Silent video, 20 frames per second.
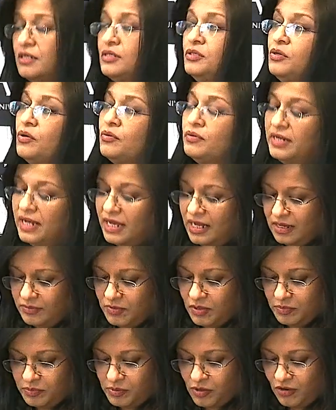"Your name,
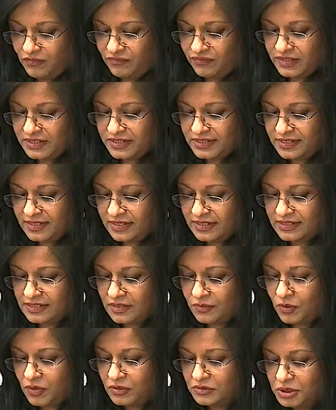O Prophet, is
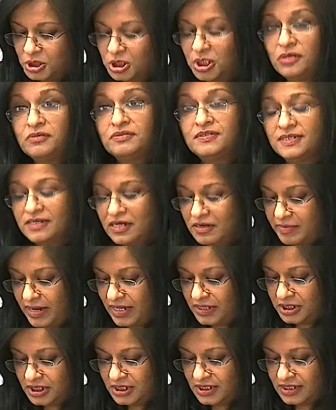the one chosen in
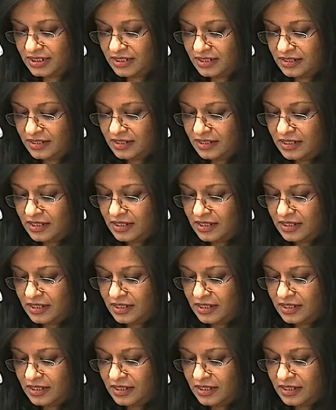majesty,